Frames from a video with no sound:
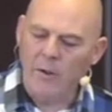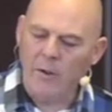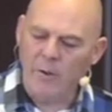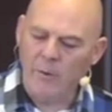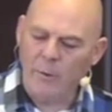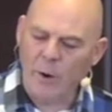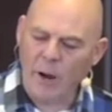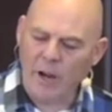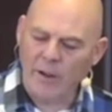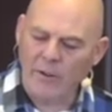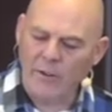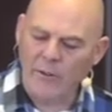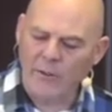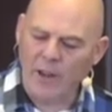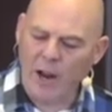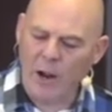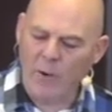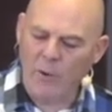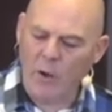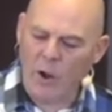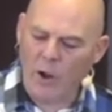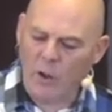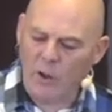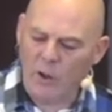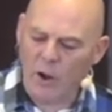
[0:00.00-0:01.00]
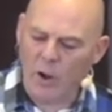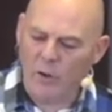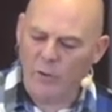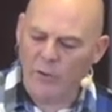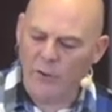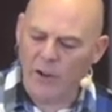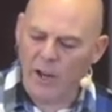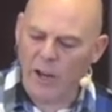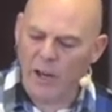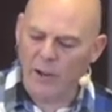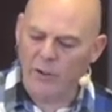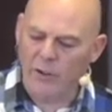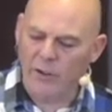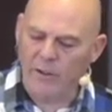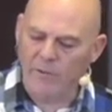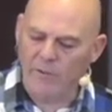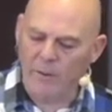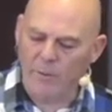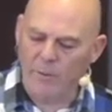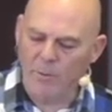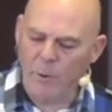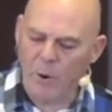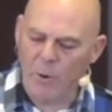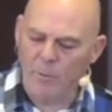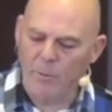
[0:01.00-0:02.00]
writes down all your days in the
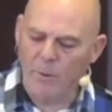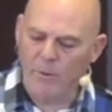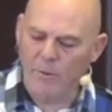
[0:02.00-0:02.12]
book